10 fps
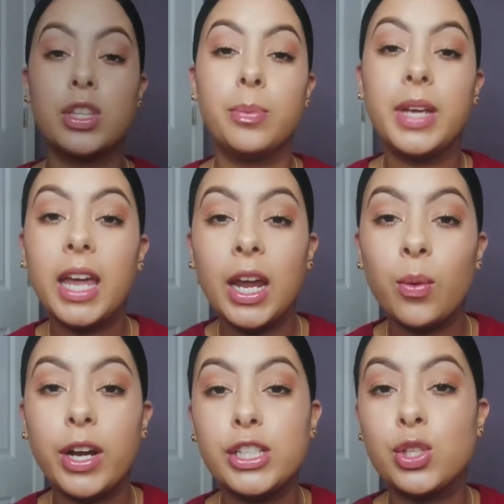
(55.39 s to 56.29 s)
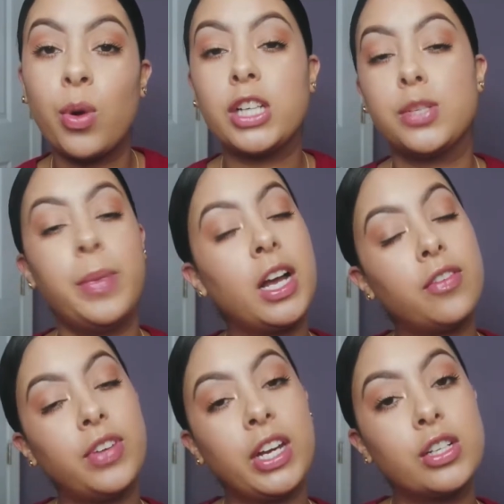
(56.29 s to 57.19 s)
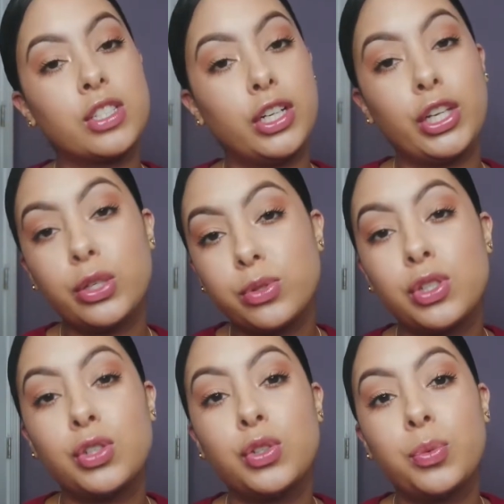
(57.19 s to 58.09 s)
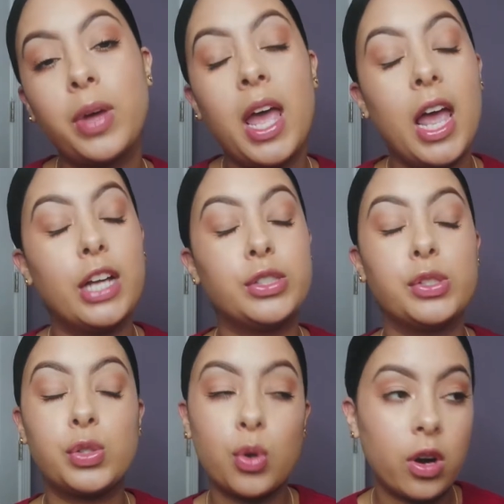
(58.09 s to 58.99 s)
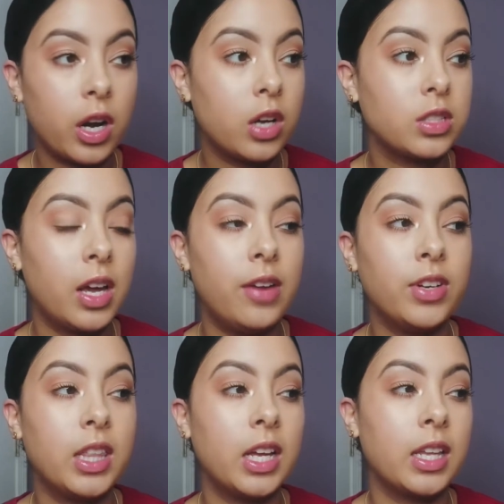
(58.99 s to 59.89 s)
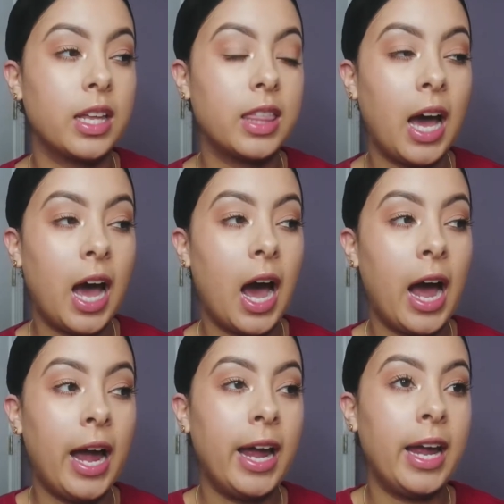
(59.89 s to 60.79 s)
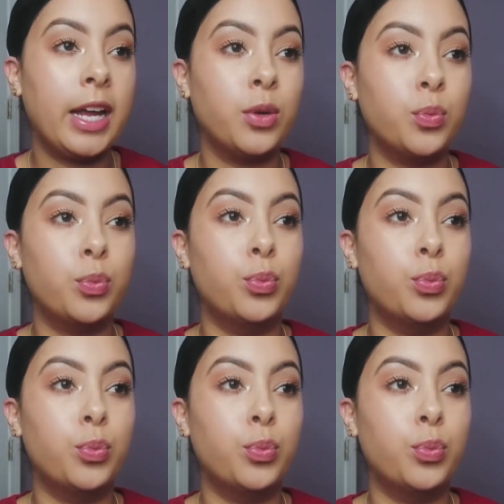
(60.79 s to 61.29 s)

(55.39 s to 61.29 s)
in the beginning, when I used to watch makeup videos on YouTube and tutorials, everything like that, I